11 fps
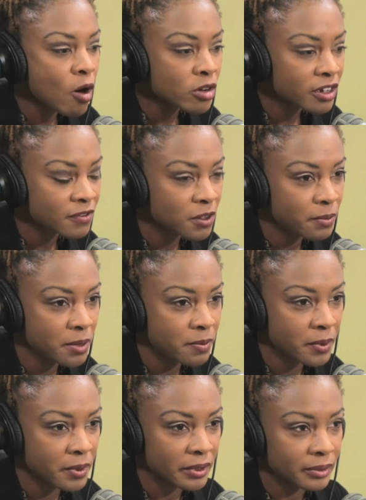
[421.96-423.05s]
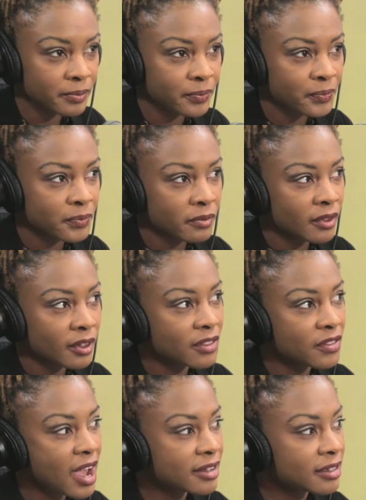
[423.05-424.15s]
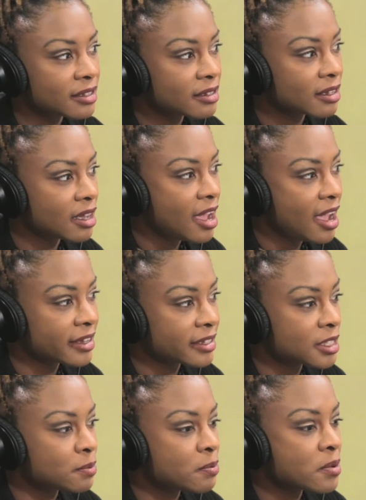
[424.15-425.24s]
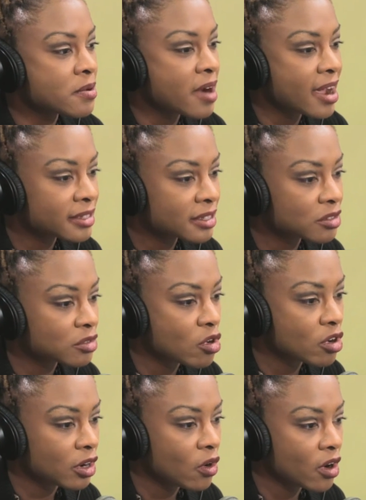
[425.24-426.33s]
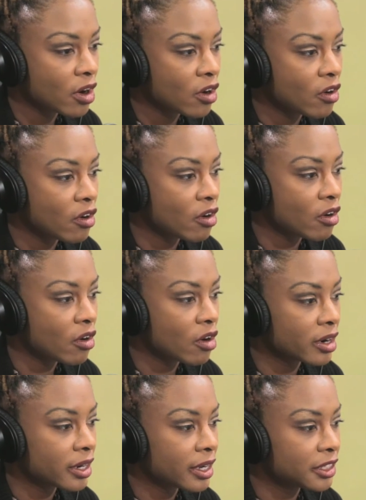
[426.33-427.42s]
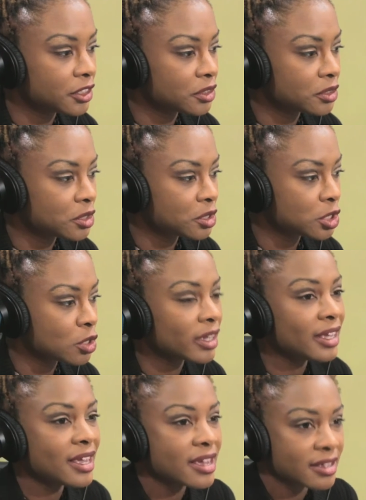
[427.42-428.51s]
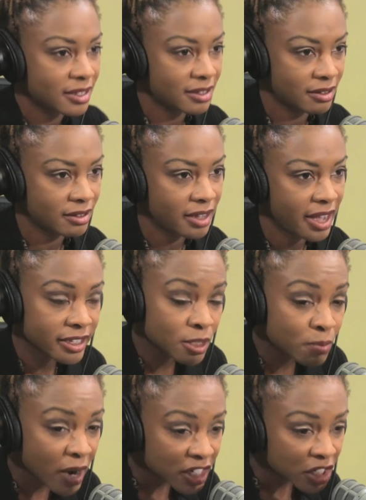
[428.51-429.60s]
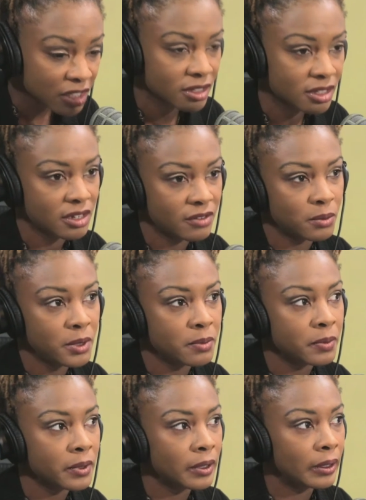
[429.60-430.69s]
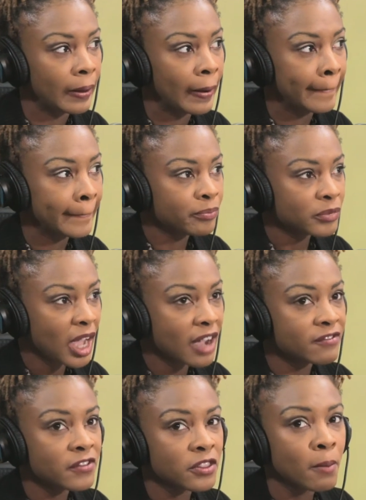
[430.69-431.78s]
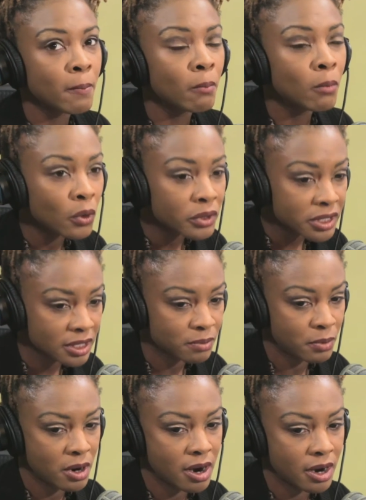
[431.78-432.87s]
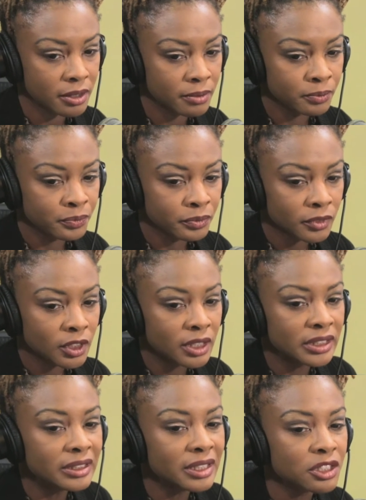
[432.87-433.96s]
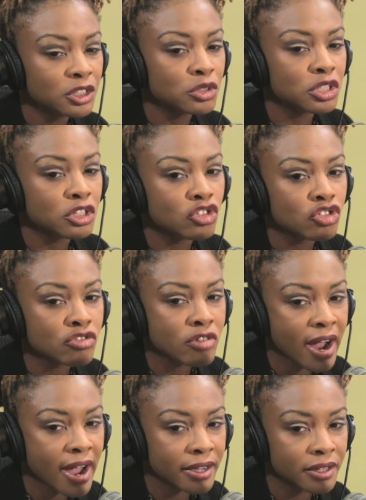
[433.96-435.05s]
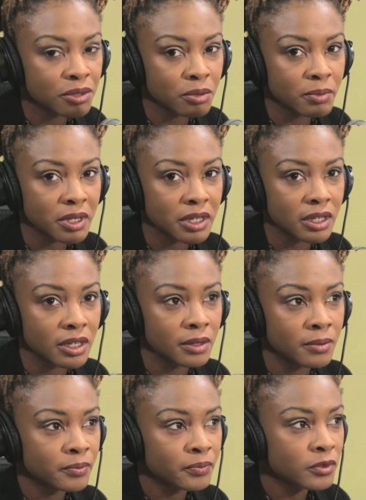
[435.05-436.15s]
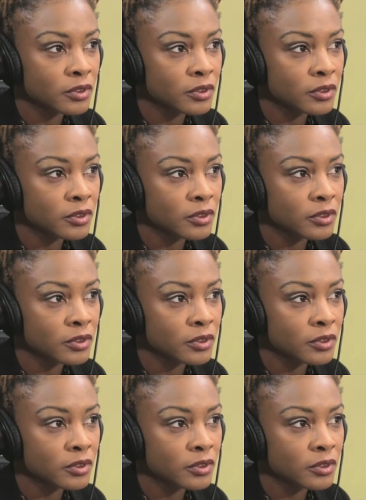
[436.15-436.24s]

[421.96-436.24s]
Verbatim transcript: out of the people that experience pressed or, or, or, or showcased the expressions of the people hmm. and for the most part continues to try to be